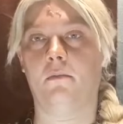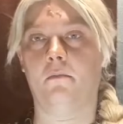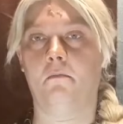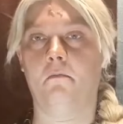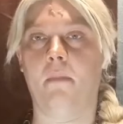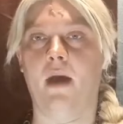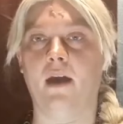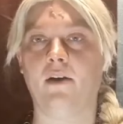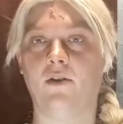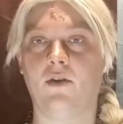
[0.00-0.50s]

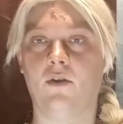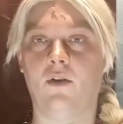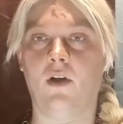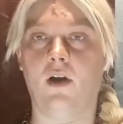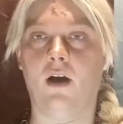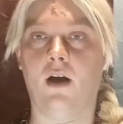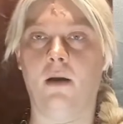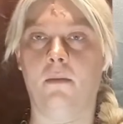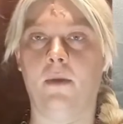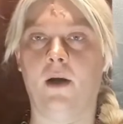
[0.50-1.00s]
magical
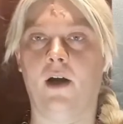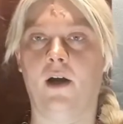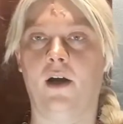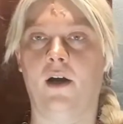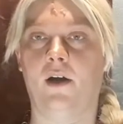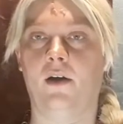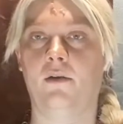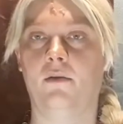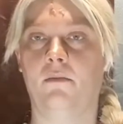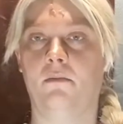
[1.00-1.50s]

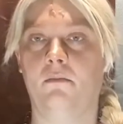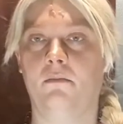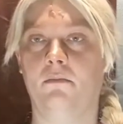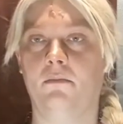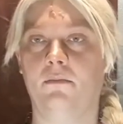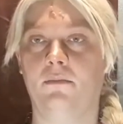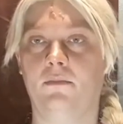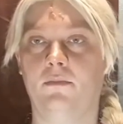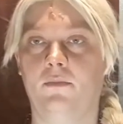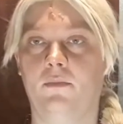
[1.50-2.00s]
armor,
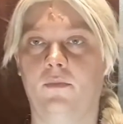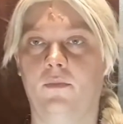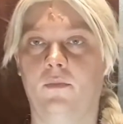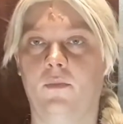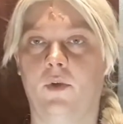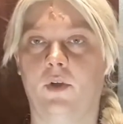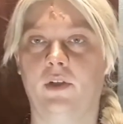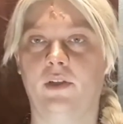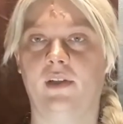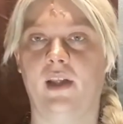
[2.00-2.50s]

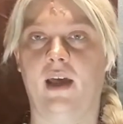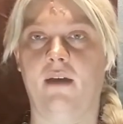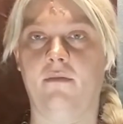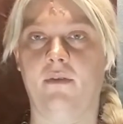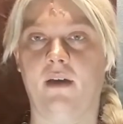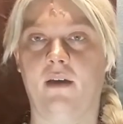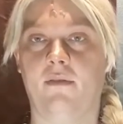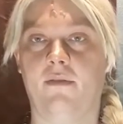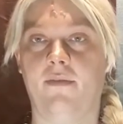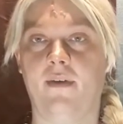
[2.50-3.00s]
or just
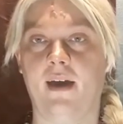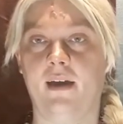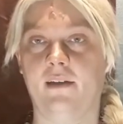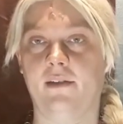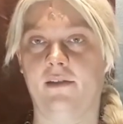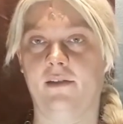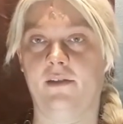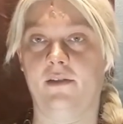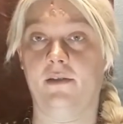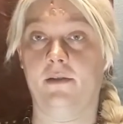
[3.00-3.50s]
having
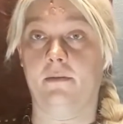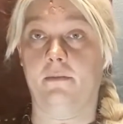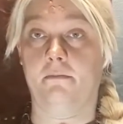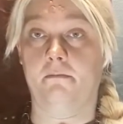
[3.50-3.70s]
effects.